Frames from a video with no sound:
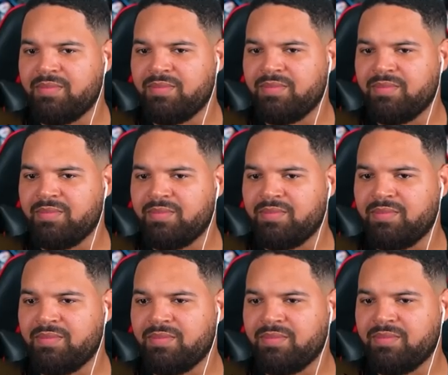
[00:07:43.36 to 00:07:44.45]

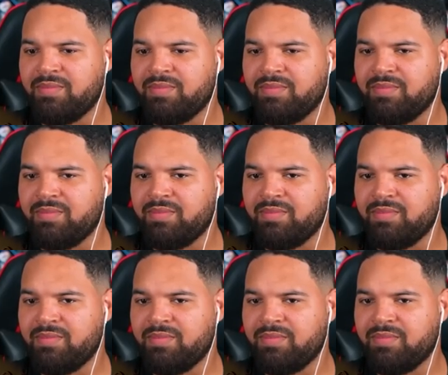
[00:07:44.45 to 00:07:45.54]

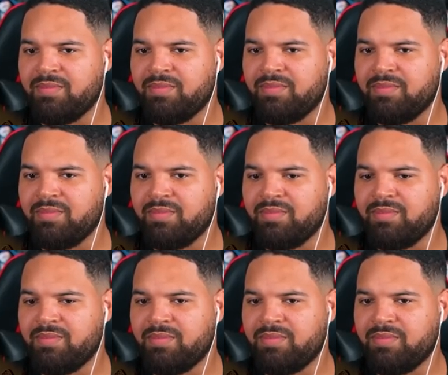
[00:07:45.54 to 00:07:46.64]

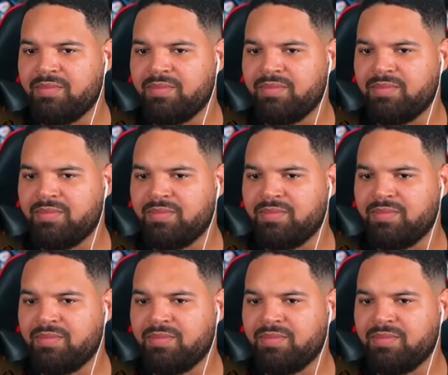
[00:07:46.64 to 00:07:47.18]
(silent)